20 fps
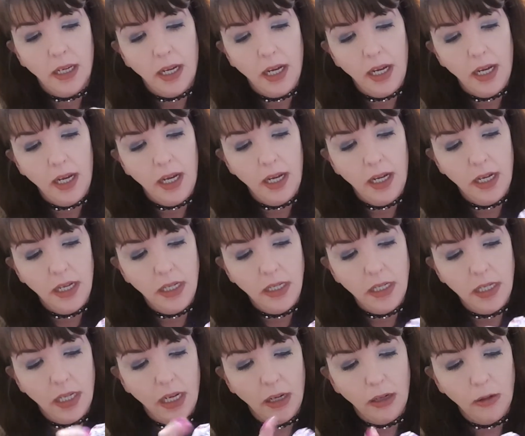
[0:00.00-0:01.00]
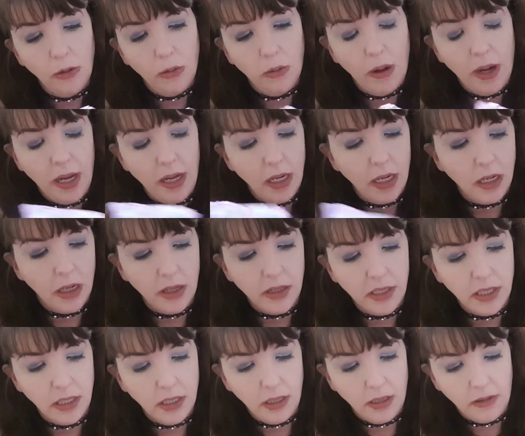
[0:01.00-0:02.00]
and you get quite a lot
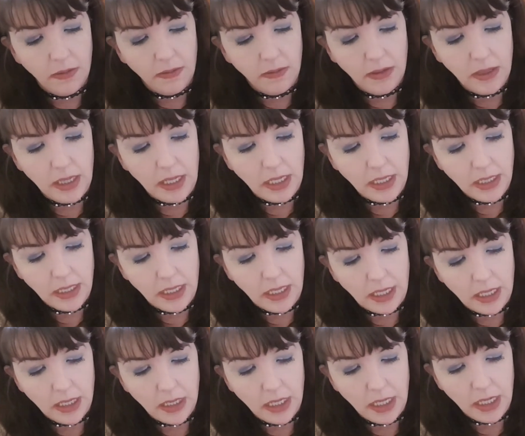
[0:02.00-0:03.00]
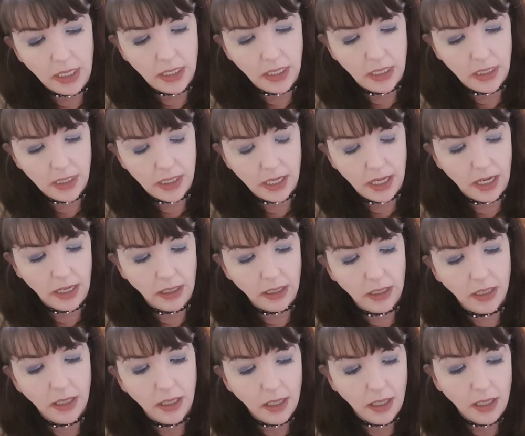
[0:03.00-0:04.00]
of these in here. These is like
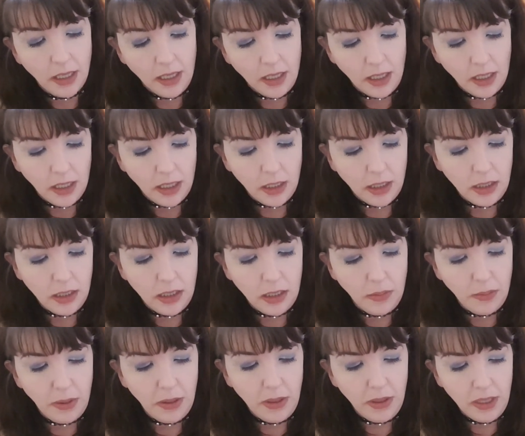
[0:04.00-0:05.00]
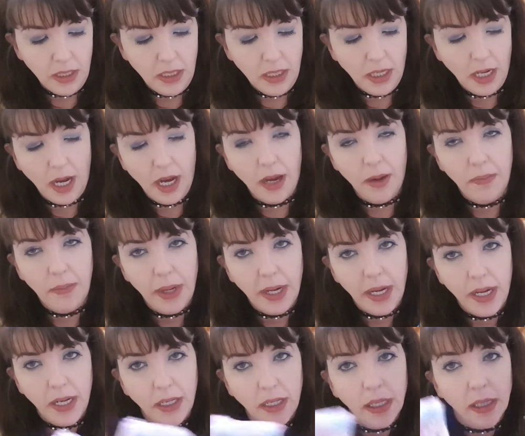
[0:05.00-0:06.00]
just to put in your
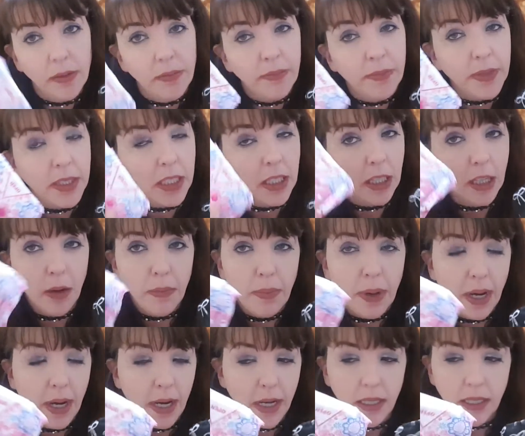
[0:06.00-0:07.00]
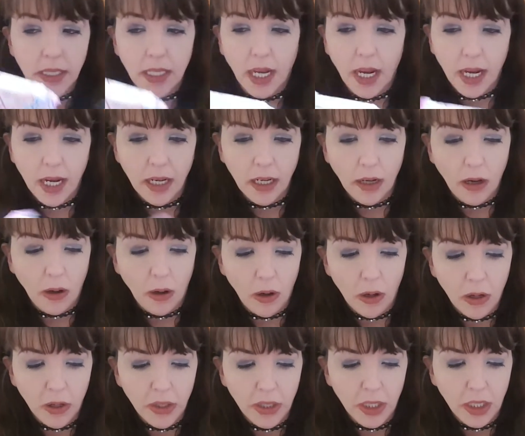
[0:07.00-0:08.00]
handbag. So you got pads. I
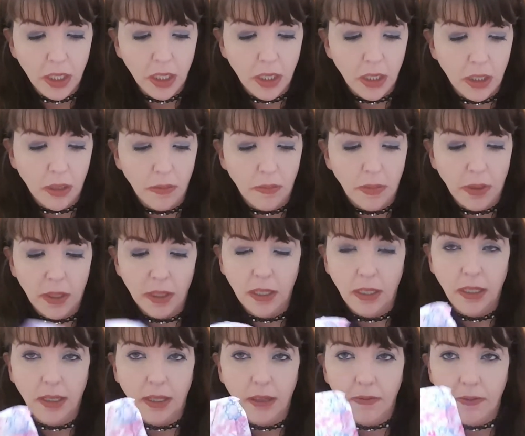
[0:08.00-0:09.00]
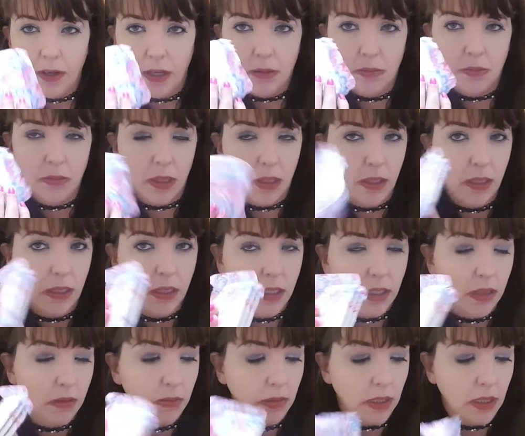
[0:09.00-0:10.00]
ordered the body foam
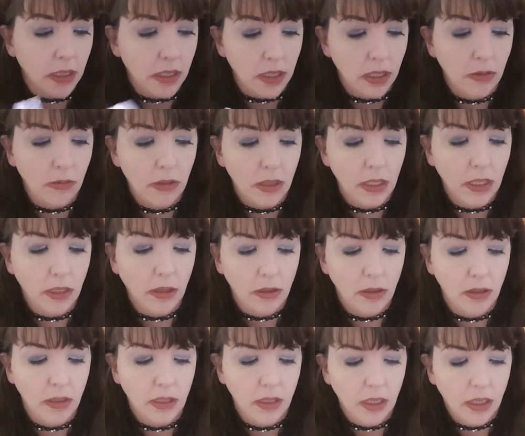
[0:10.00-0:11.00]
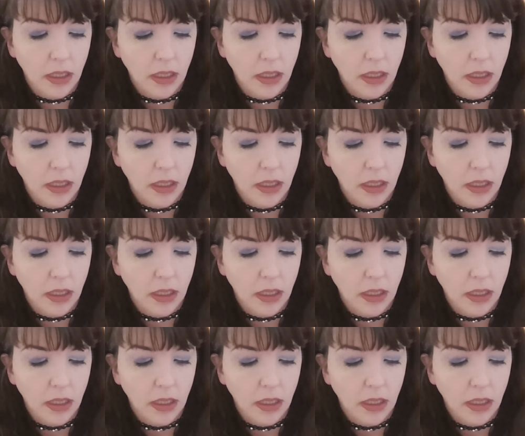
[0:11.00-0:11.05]
ones because they're really good.